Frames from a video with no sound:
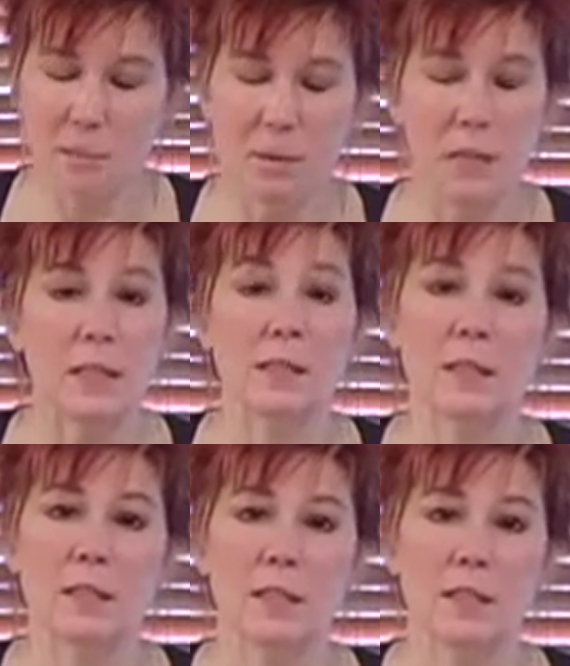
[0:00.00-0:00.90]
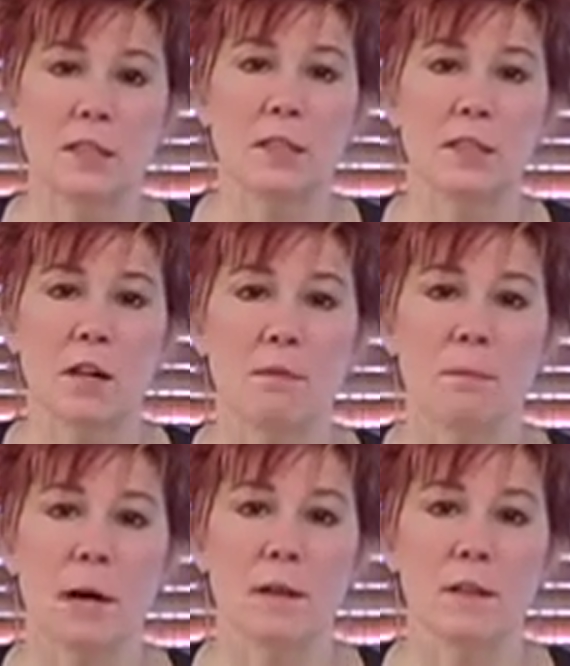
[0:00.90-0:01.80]
Please get yourself a
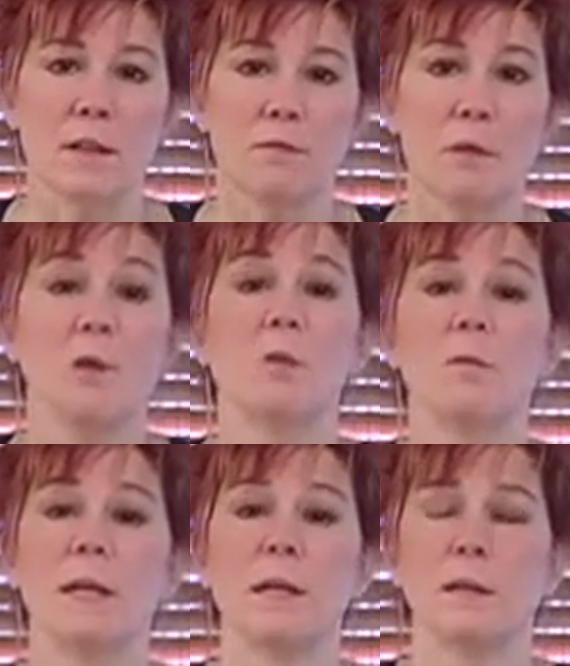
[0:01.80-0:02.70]
bottle of cumin.